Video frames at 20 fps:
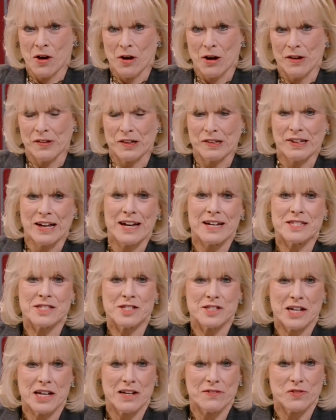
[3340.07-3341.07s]
On the
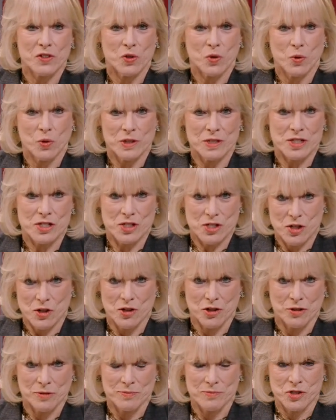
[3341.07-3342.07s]
last day of the court's
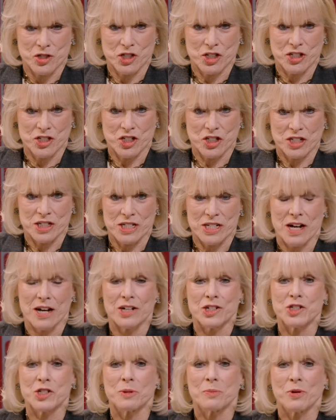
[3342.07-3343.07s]
term, Judge
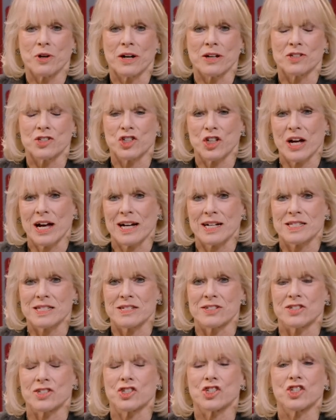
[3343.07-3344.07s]
Ketanji Brown
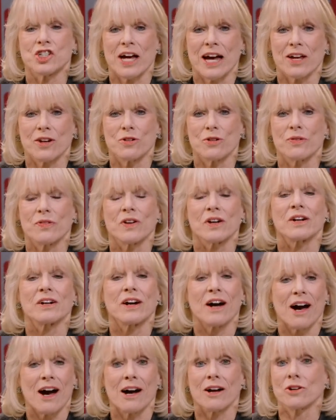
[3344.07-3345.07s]
Jackson shattered the
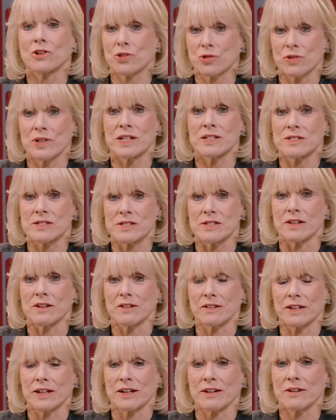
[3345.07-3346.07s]
concrete
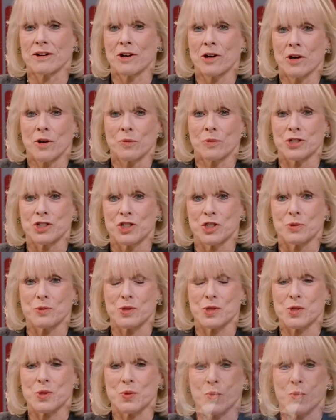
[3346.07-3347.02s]
ceiling when she was